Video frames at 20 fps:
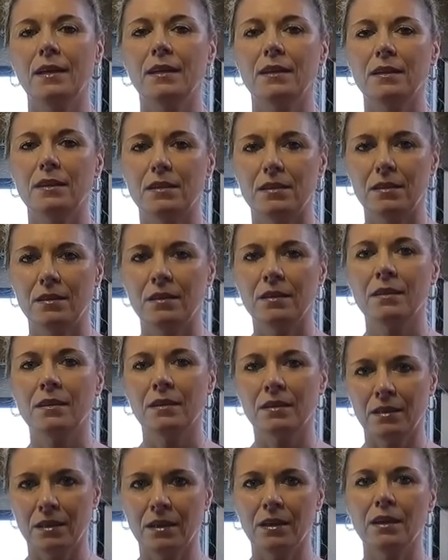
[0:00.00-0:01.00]
It's it just, do, just
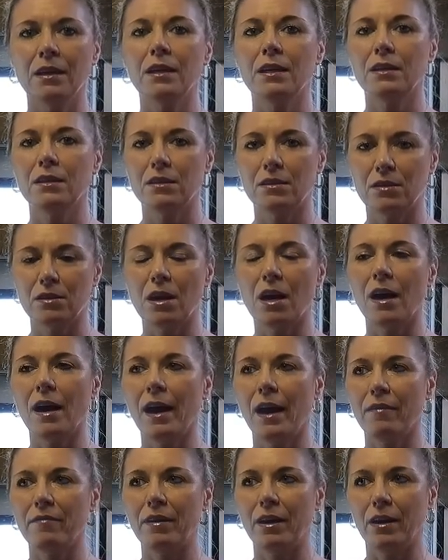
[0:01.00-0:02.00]
gas. It does
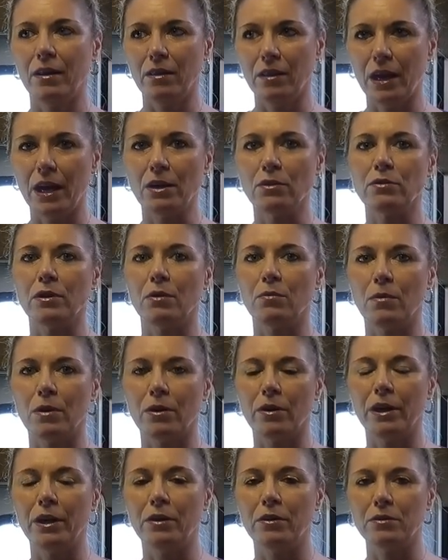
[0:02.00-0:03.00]
not have the electric
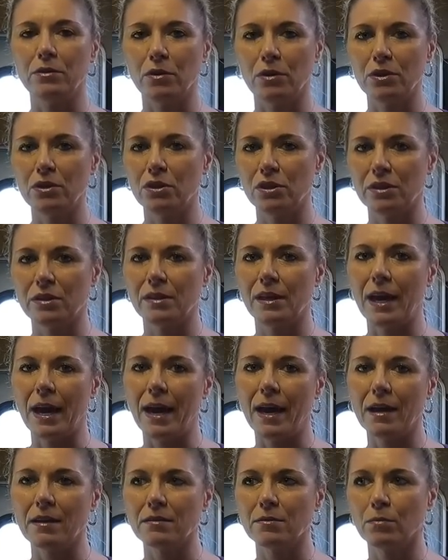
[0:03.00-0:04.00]
water heater, so it's just
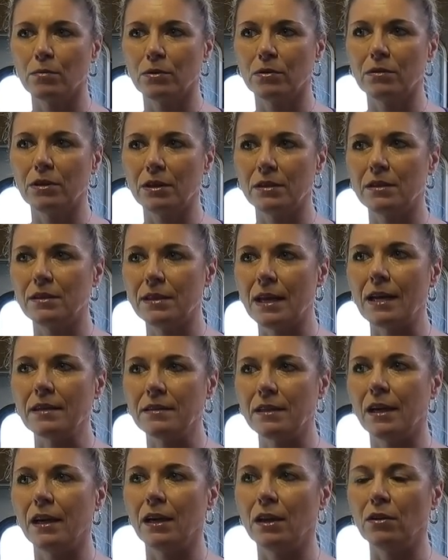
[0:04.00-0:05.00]
gas. We're yeah. it's,
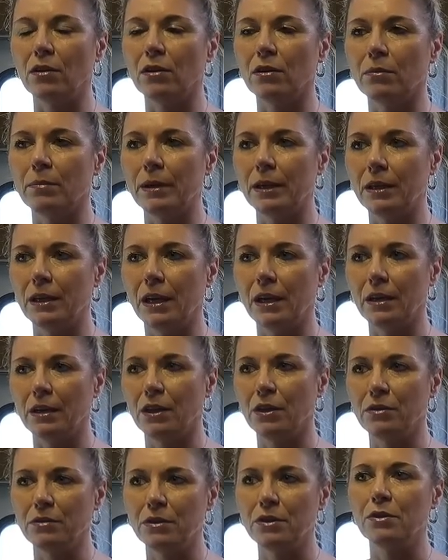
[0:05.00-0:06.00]
that's taking a little bit to get
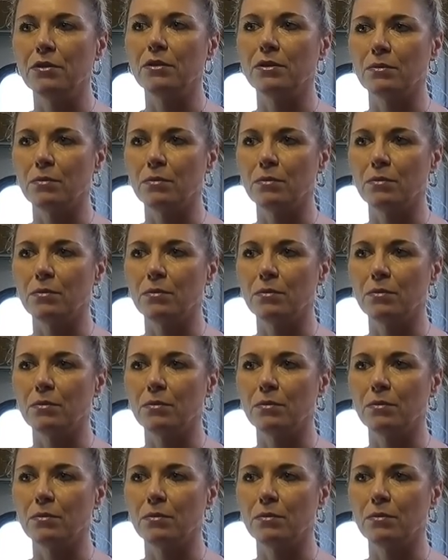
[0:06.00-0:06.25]
used to